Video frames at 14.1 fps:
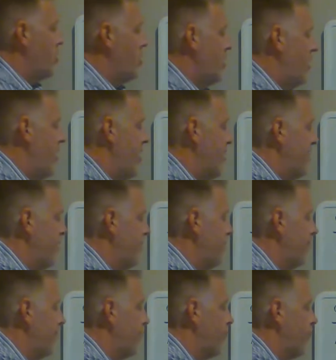she doesn't,
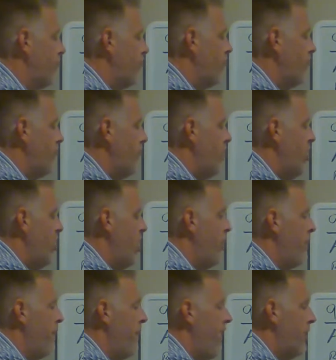and
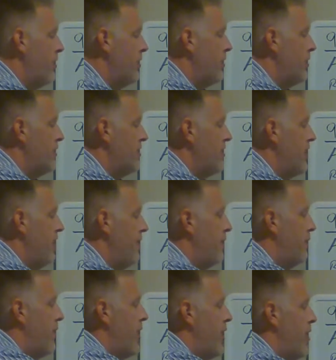we're factoring all this stuff
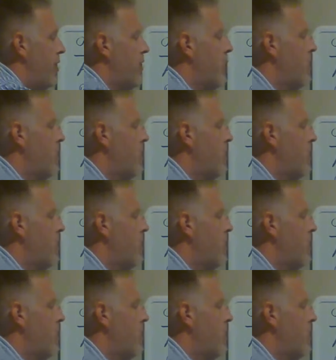in, right?